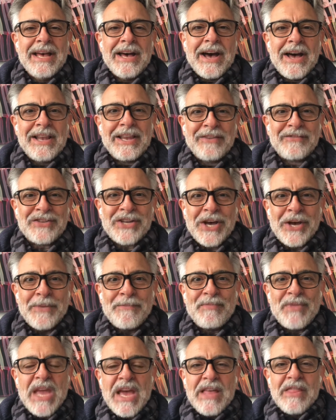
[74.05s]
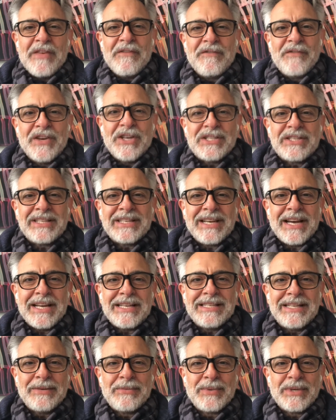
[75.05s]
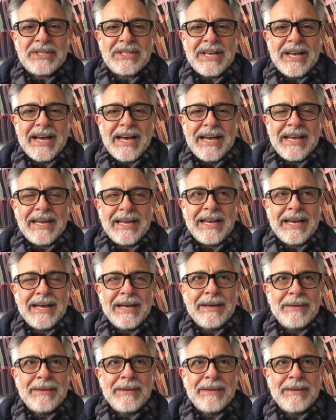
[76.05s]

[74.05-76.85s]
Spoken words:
left home, the first thing I did was I